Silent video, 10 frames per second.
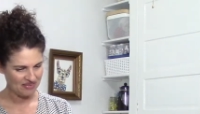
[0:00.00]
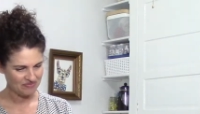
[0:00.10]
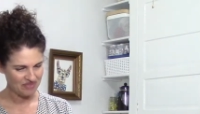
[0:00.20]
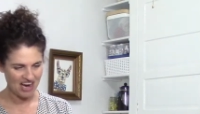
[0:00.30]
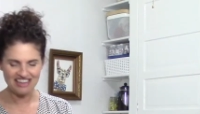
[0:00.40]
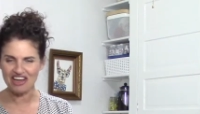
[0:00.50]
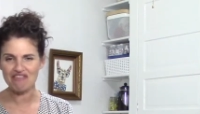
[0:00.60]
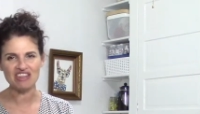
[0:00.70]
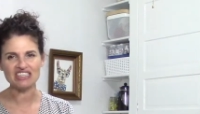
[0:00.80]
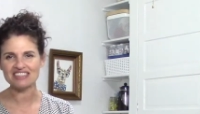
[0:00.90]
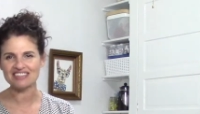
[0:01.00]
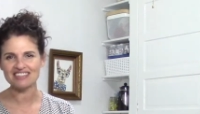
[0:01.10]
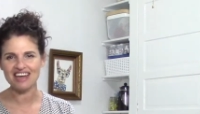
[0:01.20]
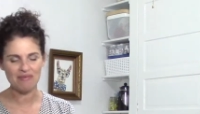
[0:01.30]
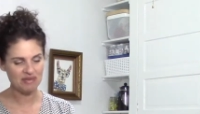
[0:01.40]
I love this.
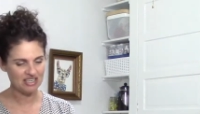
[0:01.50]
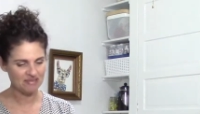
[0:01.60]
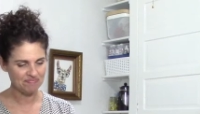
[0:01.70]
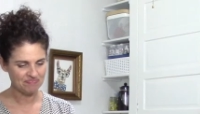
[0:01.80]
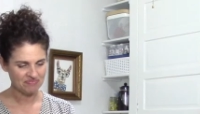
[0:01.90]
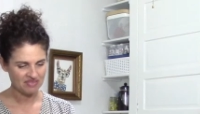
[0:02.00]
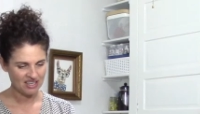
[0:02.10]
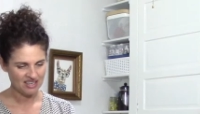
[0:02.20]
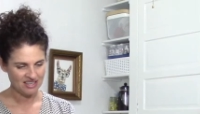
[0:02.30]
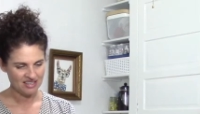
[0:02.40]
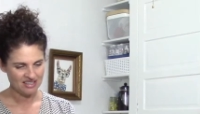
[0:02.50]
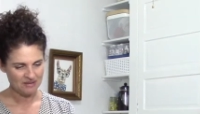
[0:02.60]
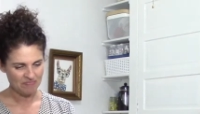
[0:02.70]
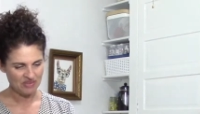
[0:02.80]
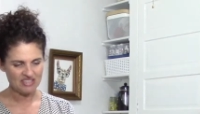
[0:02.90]
I mean,
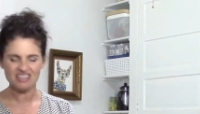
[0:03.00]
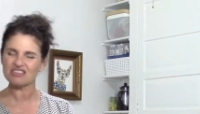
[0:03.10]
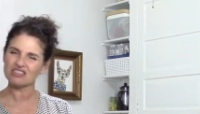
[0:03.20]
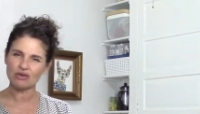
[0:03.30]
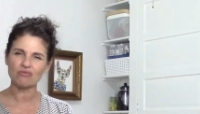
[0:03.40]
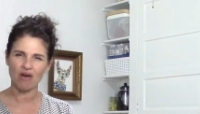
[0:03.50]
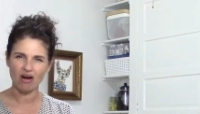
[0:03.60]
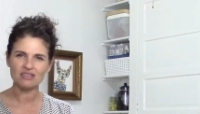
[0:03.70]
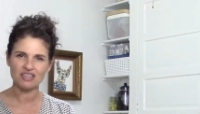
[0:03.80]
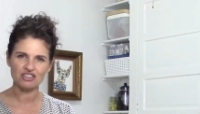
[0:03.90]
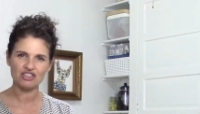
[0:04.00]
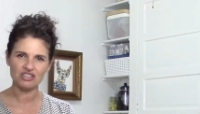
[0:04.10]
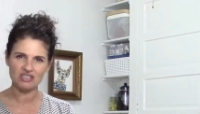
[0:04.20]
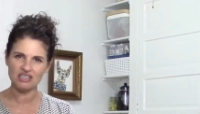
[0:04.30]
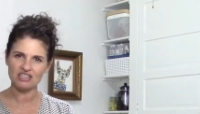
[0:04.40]
is it so wrong that
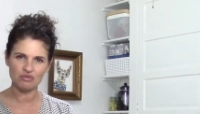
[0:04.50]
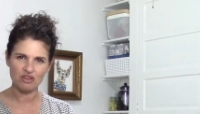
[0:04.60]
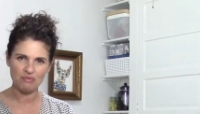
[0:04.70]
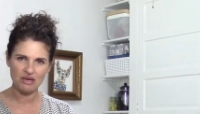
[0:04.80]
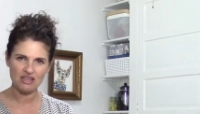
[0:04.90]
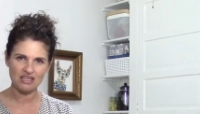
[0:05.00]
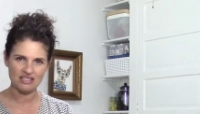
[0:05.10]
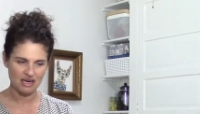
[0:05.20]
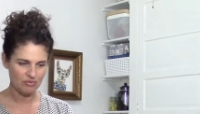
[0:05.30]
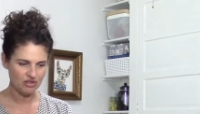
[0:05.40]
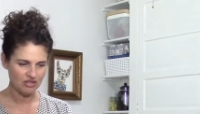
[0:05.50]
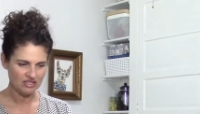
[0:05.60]
she eats with me at the table?